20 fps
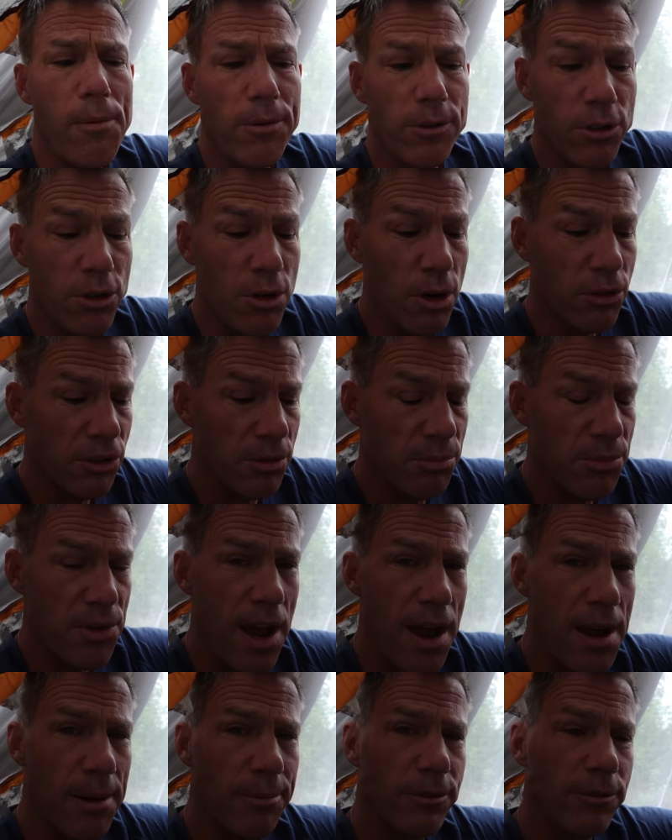know,
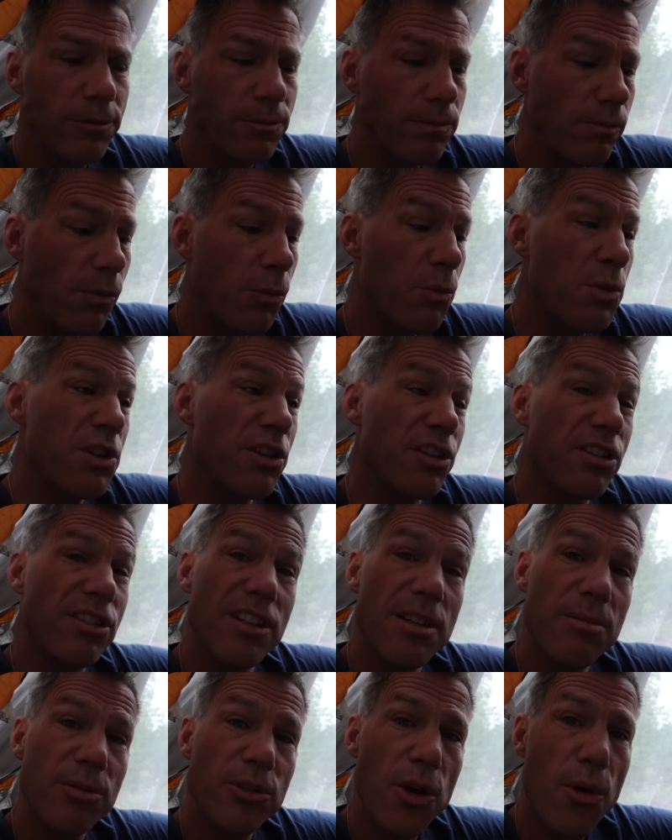sometimes when you
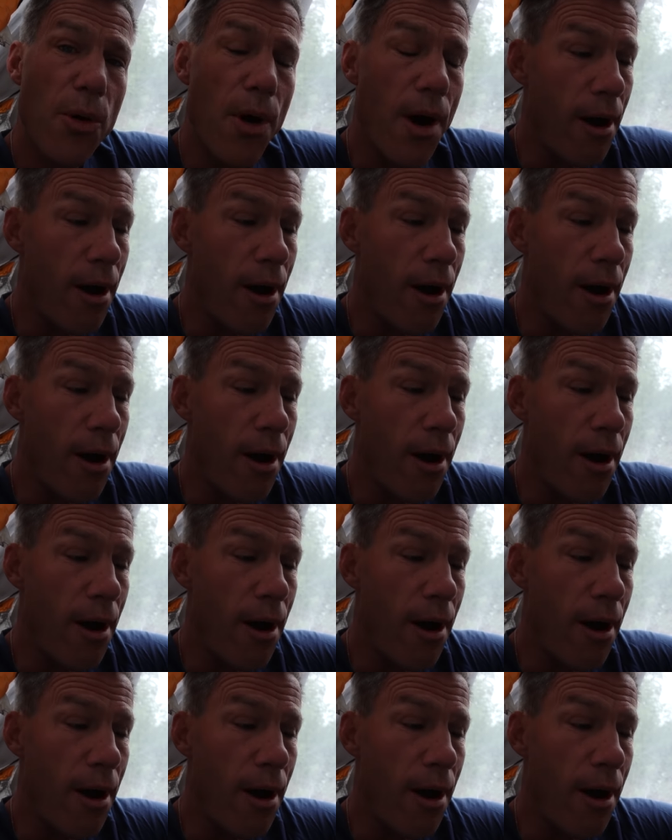sleep so